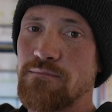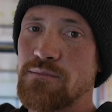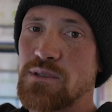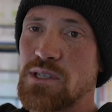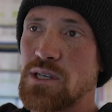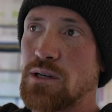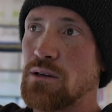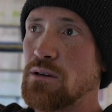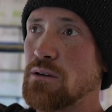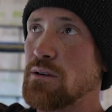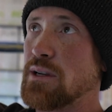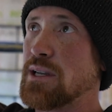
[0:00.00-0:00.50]

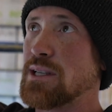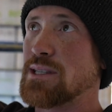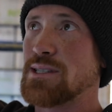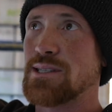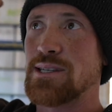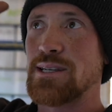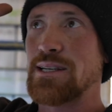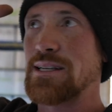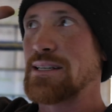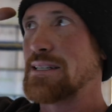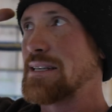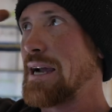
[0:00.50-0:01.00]
So
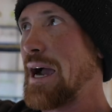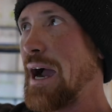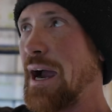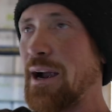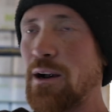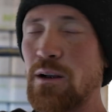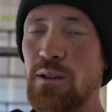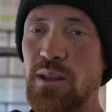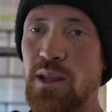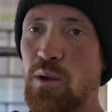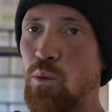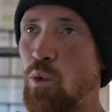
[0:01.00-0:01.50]
it's
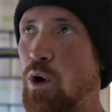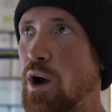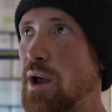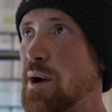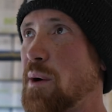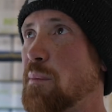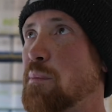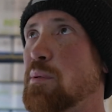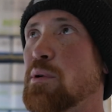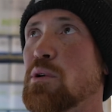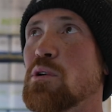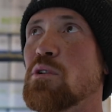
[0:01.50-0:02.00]
entirely
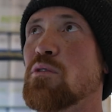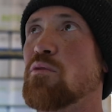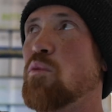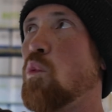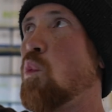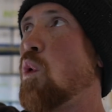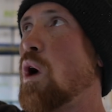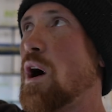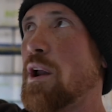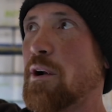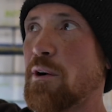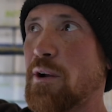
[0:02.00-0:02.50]
waterproof.
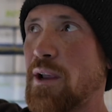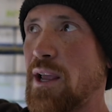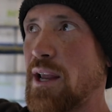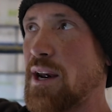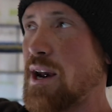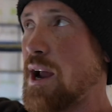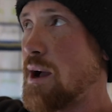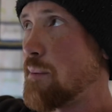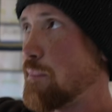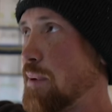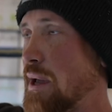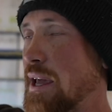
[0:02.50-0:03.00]
Water
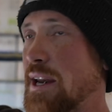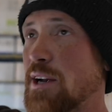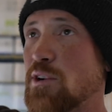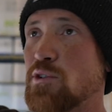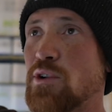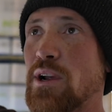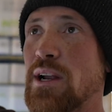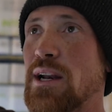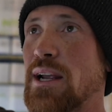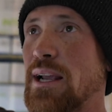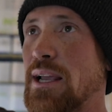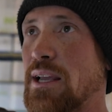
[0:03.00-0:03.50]
cannot
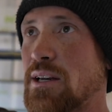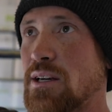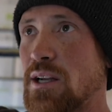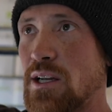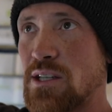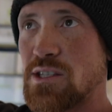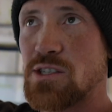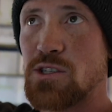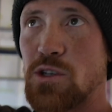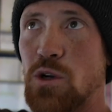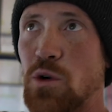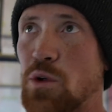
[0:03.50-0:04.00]
penetrate it,
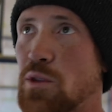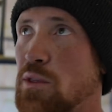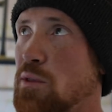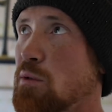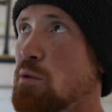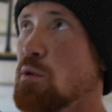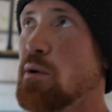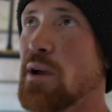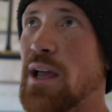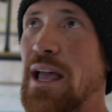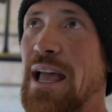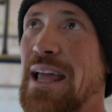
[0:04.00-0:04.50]
cannot soak
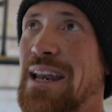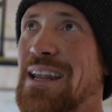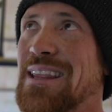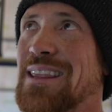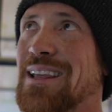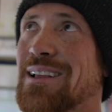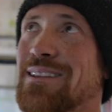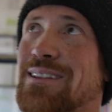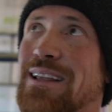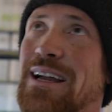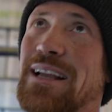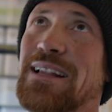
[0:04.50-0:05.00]
through it,
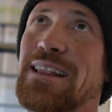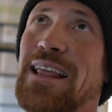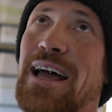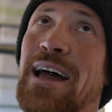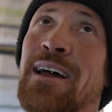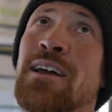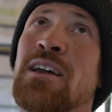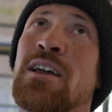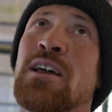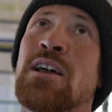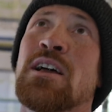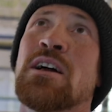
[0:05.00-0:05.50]
anything like
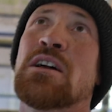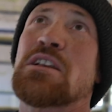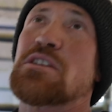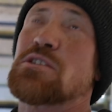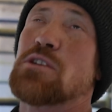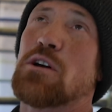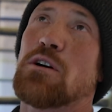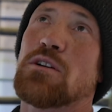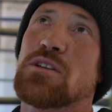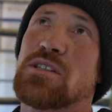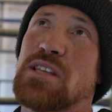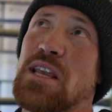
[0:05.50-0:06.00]
that.
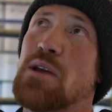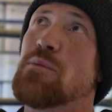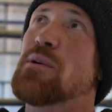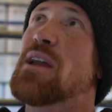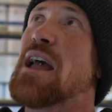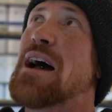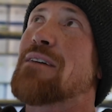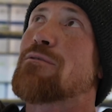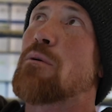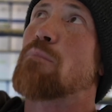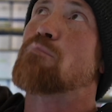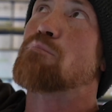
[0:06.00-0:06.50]
So say
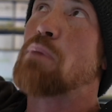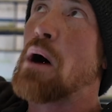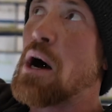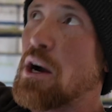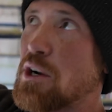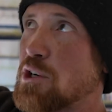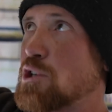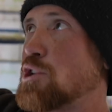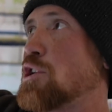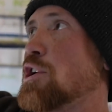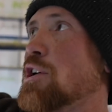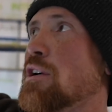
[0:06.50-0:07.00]
we have a
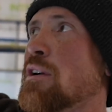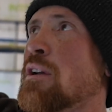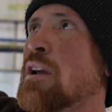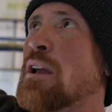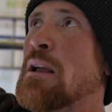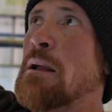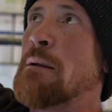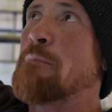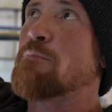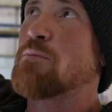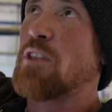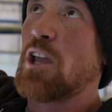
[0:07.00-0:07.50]
puncture
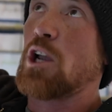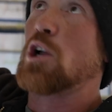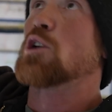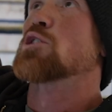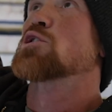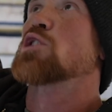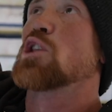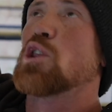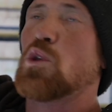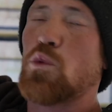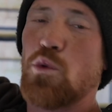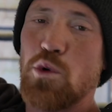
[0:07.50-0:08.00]
that
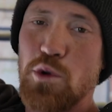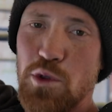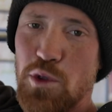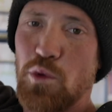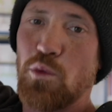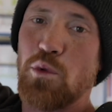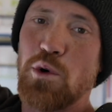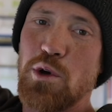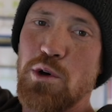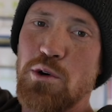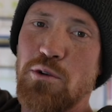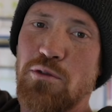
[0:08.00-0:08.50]
goes through
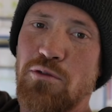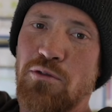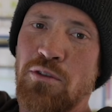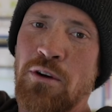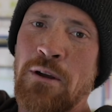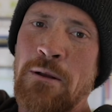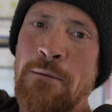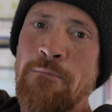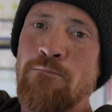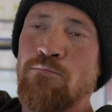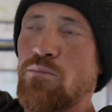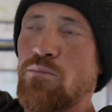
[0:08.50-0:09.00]
the roof
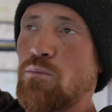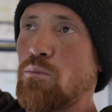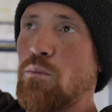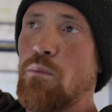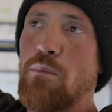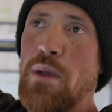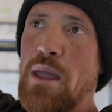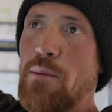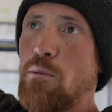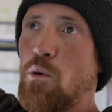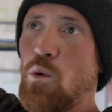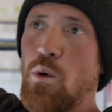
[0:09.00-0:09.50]

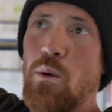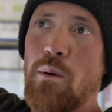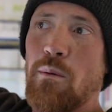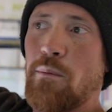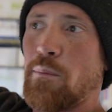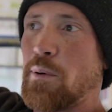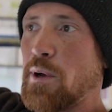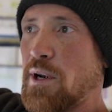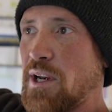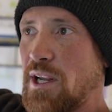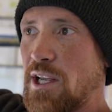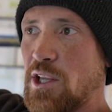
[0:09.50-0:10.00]
maybe when we're
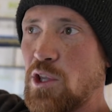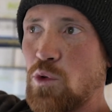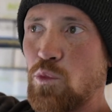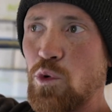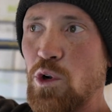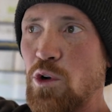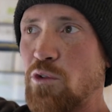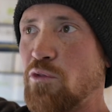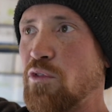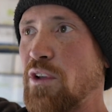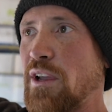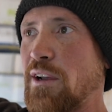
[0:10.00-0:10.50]
putting in the
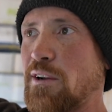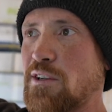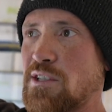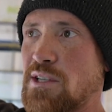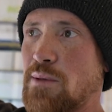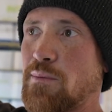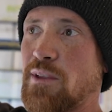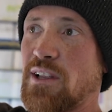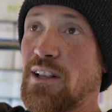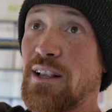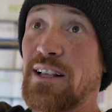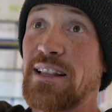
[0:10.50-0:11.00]
roofing or
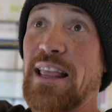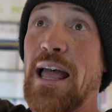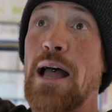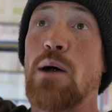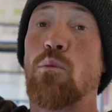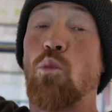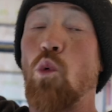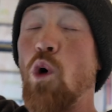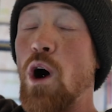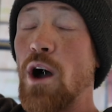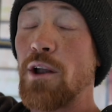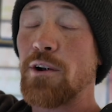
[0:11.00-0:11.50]
something like that,
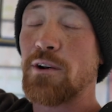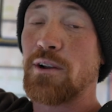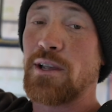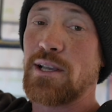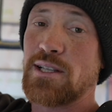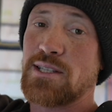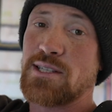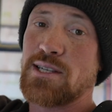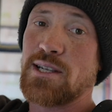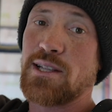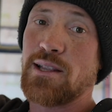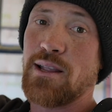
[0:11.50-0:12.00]
and water
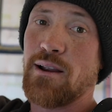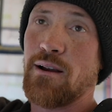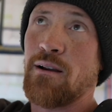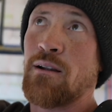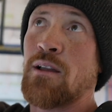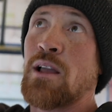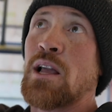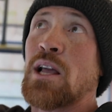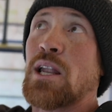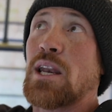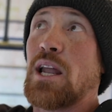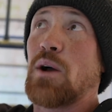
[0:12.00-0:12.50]
gets in there.
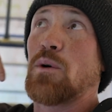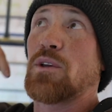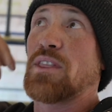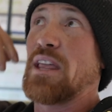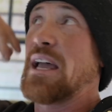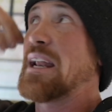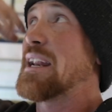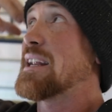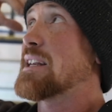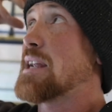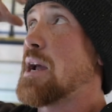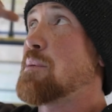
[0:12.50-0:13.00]
Now, with
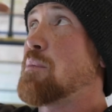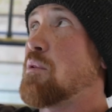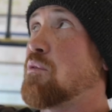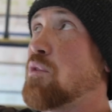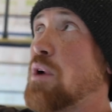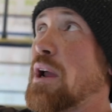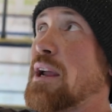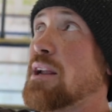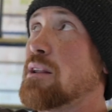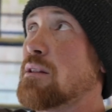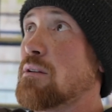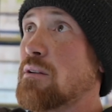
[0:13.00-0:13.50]
any type of
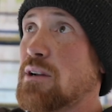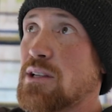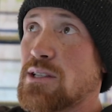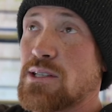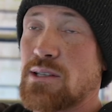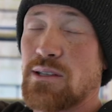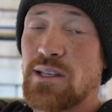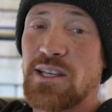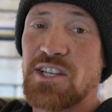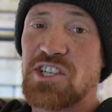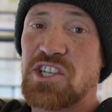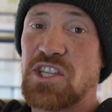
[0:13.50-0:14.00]
regular
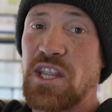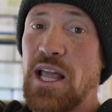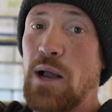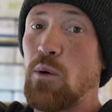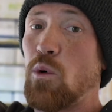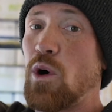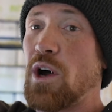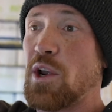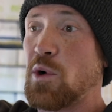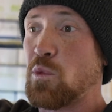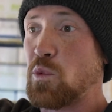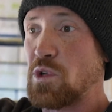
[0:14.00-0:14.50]
insulation, that
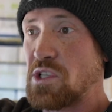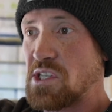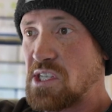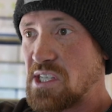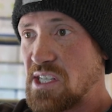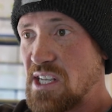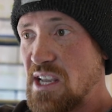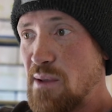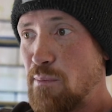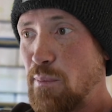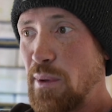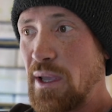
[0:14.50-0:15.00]
water would
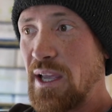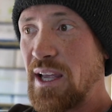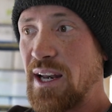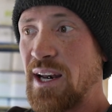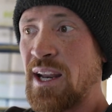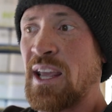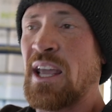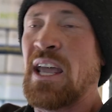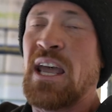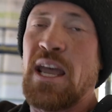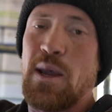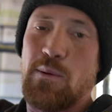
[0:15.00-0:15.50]
seep
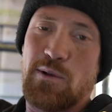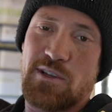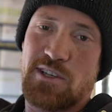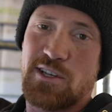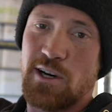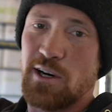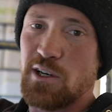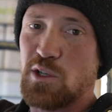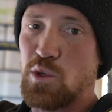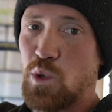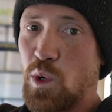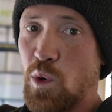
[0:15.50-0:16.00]
in, it would
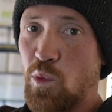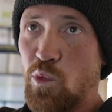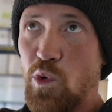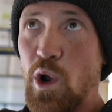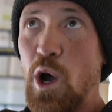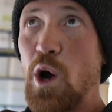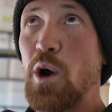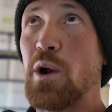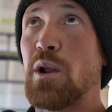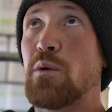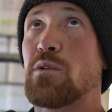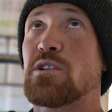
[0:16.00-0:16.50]
start to
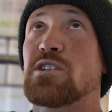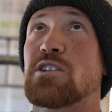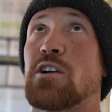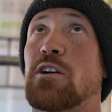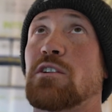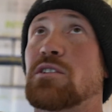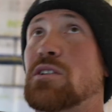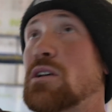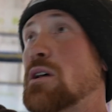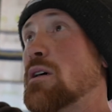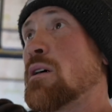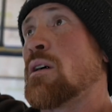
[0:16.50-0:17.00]
erode, it would
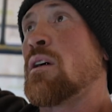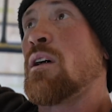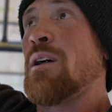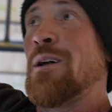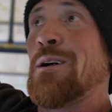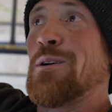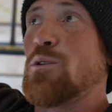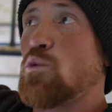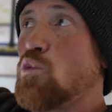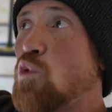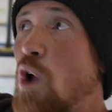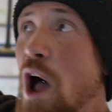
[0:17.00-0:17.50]
start to
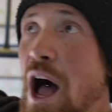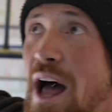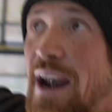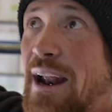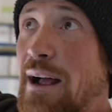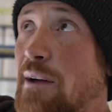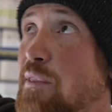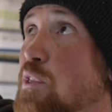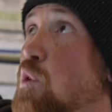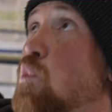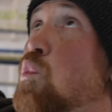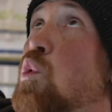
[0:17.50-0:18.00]
rot
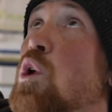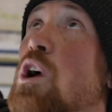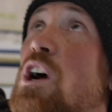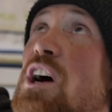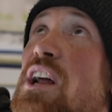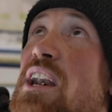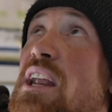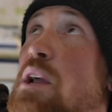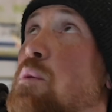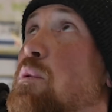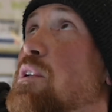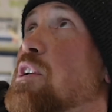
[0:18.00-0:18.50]
out the
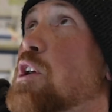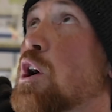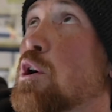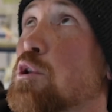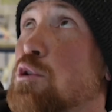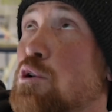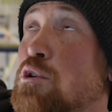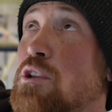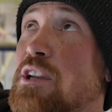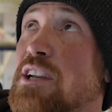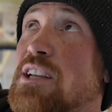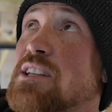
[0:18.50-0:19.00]
wood, it would go
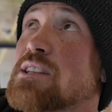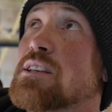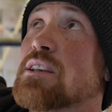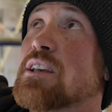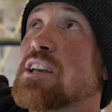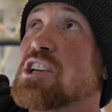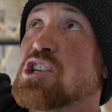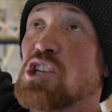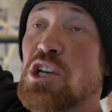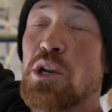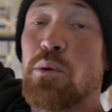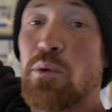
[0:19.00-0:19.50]
through the
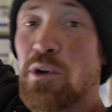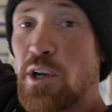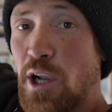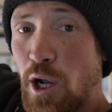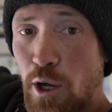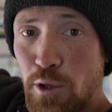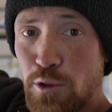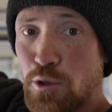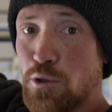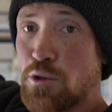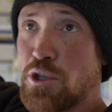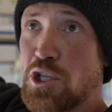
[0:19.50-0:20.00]
insulation, it would
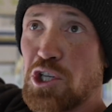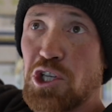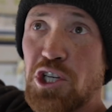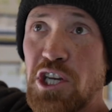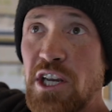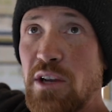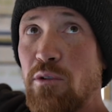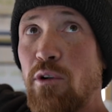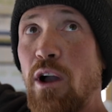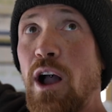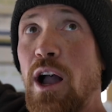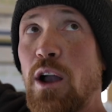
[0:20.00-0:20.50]
go through the
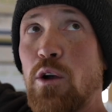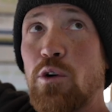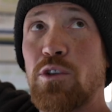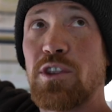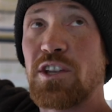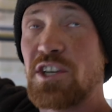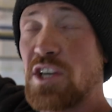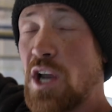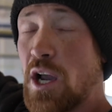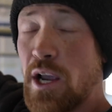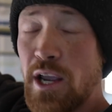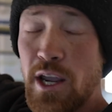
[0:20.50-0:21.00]
sheetrock or
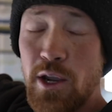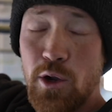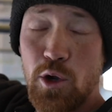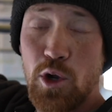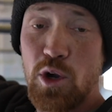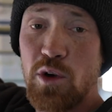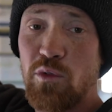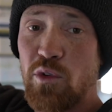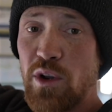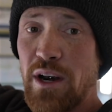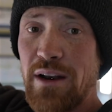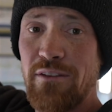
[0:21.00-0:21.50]
the tongue and
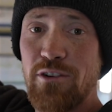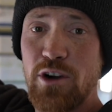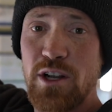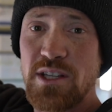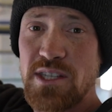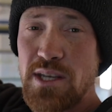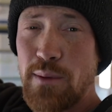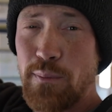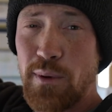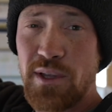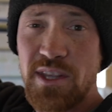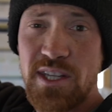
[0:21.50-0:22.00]
groove, whatever
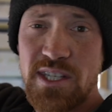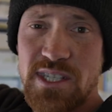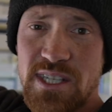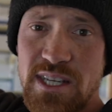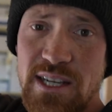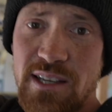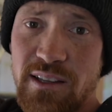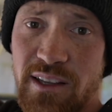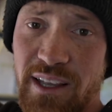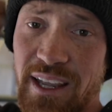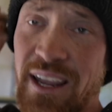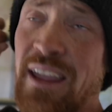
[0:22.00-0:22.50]
ends up on the
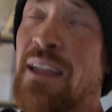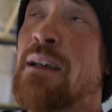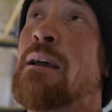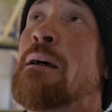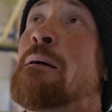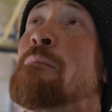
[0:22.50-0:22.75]
ceiling.